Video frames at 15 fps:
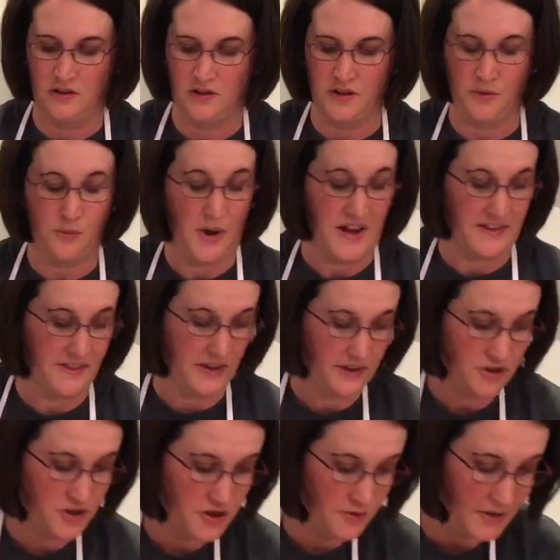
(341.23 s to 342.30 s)
the white that
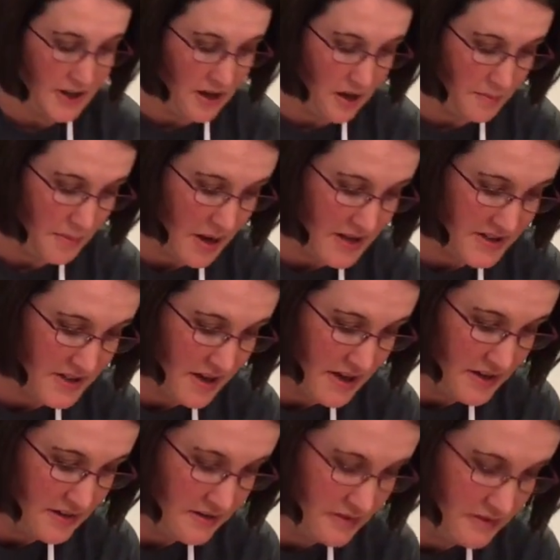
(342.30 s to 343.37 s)
is showing on my
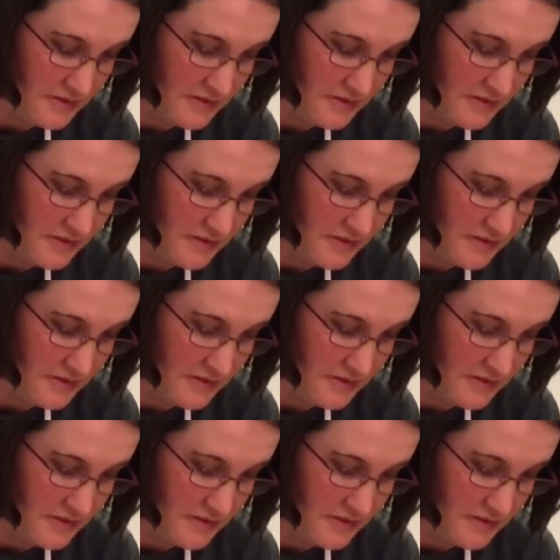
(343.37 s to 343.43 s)
sign.